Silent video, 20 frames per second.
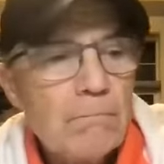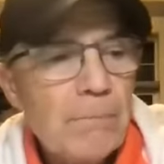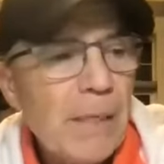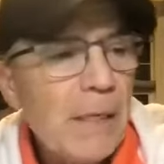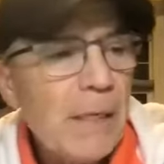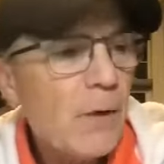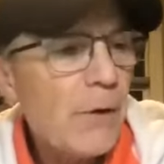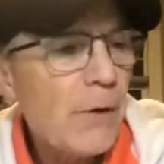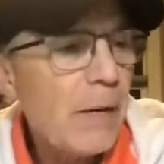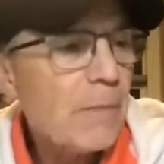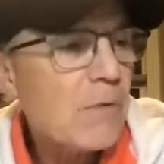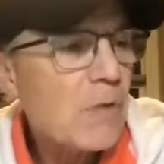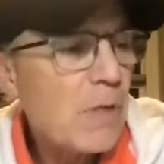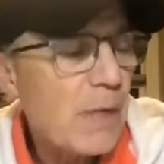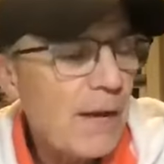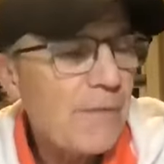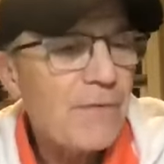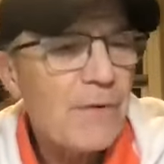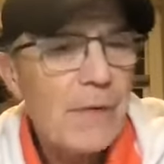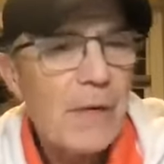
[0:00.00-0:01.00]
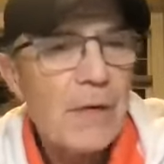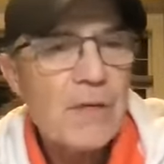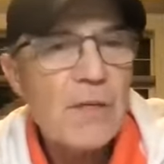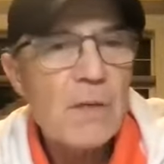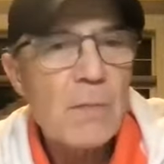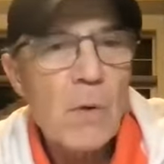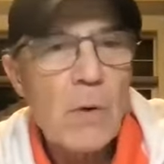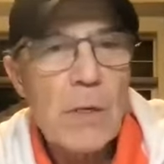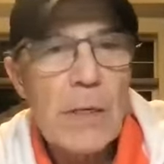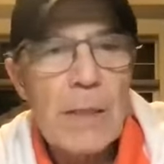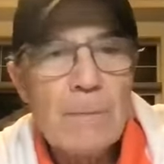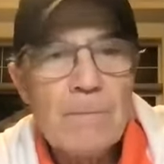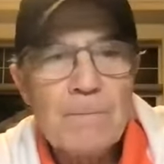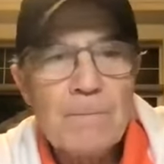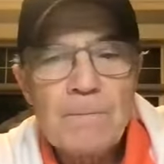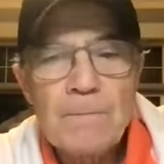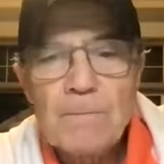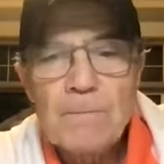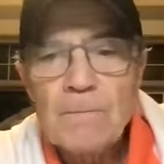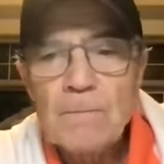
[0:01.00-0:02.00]
Billy Graham's life testimony
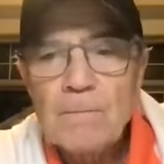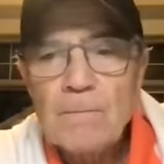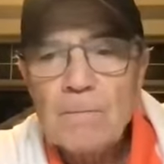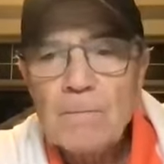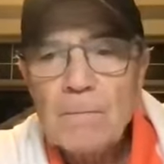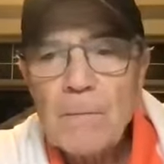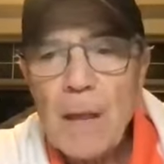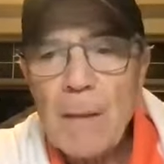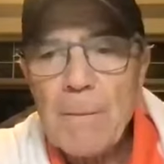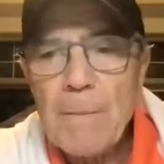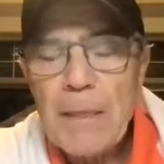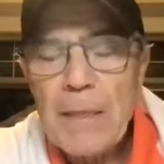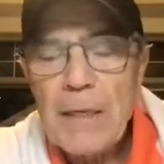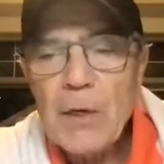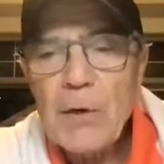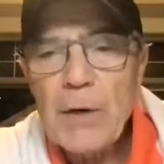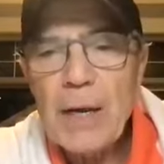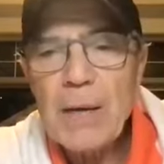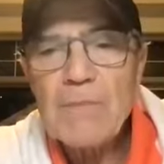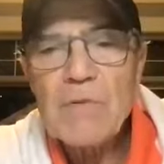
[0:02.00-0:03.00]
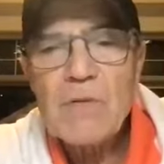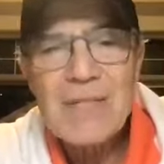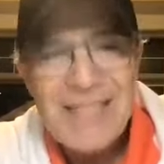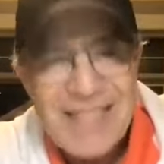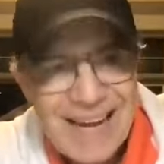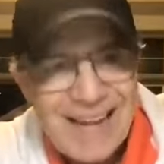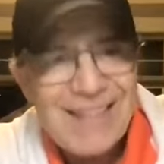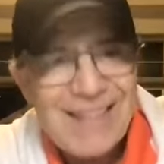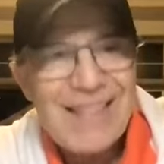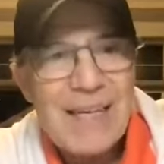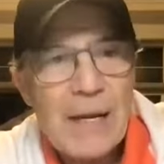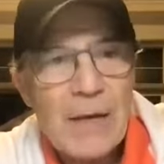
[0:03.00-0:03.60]
and Billy Graham's death